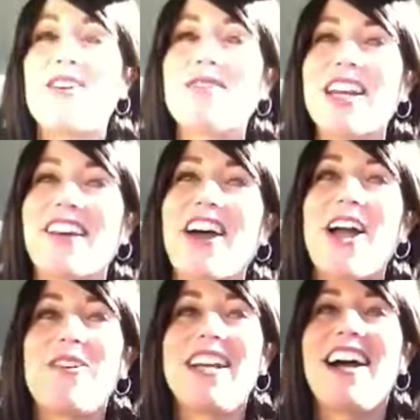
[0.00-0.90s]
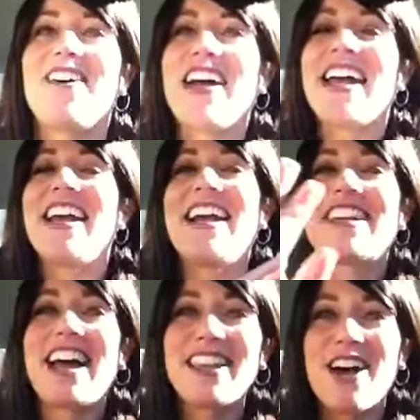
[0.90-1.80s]
Anyway, I'm getting on the highway now,
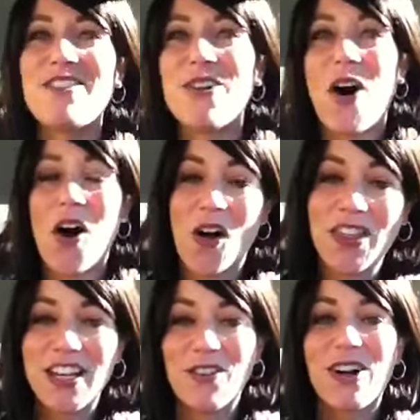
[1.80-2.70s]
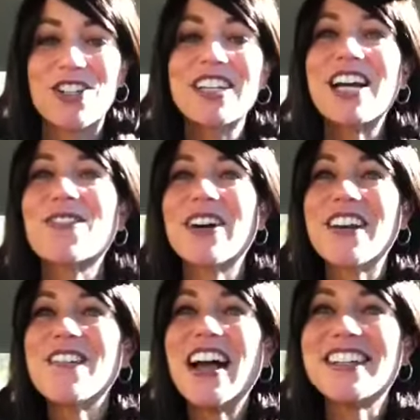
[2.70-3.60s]
and I love you all. Thank you for watching Dashboard
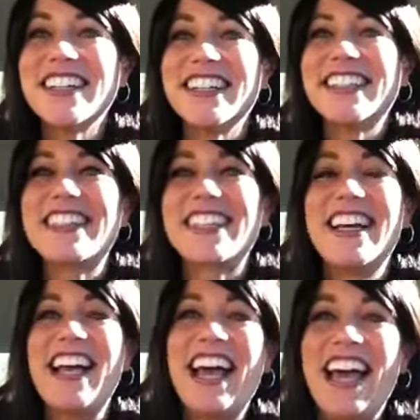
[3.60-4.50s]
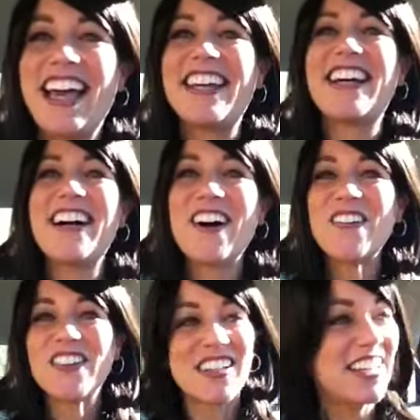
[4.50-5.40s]
Confessions. And
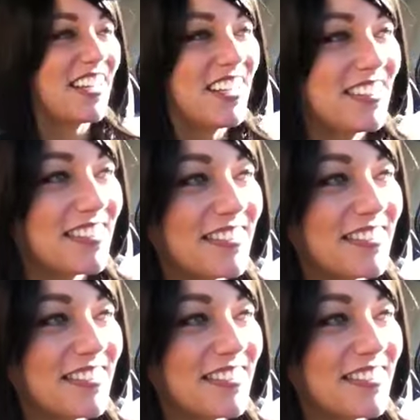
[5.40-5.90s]
hopefully,